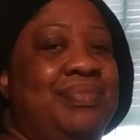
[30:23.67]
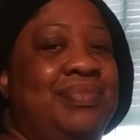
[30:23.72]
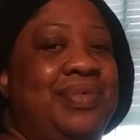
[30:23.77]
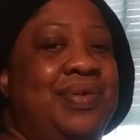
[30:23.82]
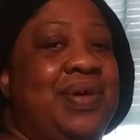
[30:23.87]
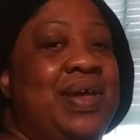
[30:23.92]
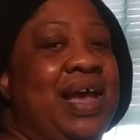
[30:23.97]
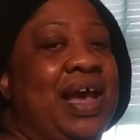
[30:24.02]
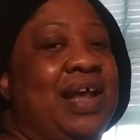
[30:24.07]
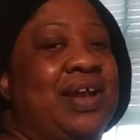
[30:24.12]

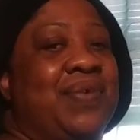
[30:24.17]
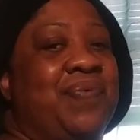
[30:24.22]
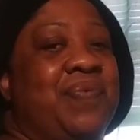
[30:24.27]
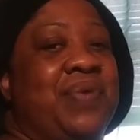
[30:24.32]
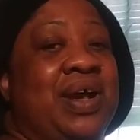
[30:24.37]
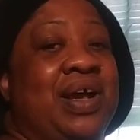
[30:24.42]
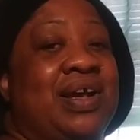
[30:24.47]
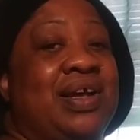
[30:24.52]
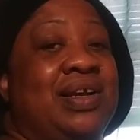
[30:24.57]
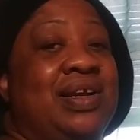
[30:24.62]
you got to
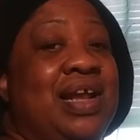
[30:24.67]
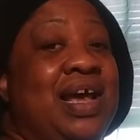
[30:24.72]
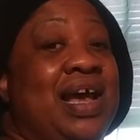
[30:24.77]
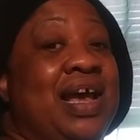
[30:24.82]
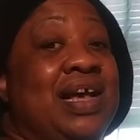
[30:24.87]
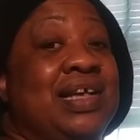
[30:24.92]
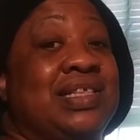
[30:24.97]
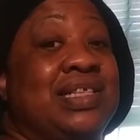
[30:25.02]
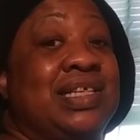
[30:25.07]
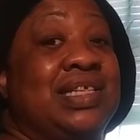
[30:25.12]

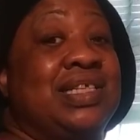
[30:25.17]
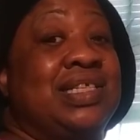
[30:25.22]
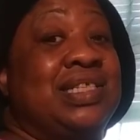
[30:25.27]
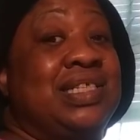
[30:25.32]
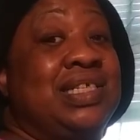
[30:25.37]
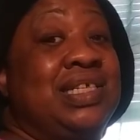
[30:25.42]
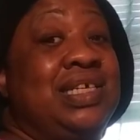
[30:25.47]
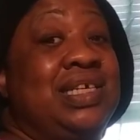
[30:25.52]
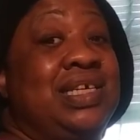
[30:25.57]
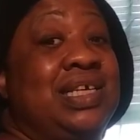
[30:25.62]
recognize and
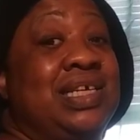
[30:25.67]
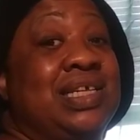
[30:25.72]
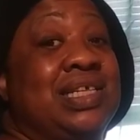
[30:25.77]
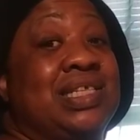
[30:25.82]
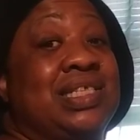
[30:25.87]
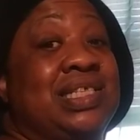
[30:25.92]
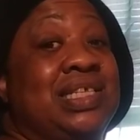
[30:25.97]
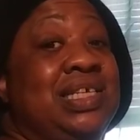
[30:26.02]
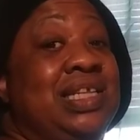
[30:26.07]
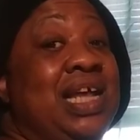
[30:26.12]
see it,
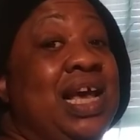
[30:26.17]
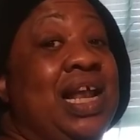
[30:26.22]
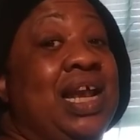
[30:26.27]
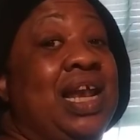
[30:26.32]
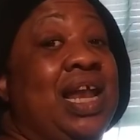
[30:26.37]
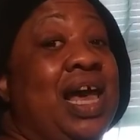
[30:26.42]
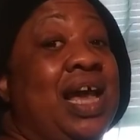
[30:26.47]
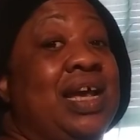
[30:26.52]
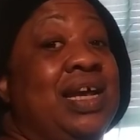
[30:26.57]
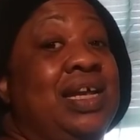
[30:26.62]
see that
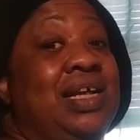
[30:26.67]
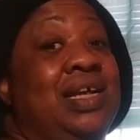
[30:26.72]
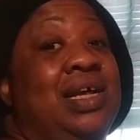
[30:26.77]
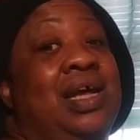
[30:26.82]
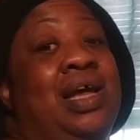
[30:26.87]
light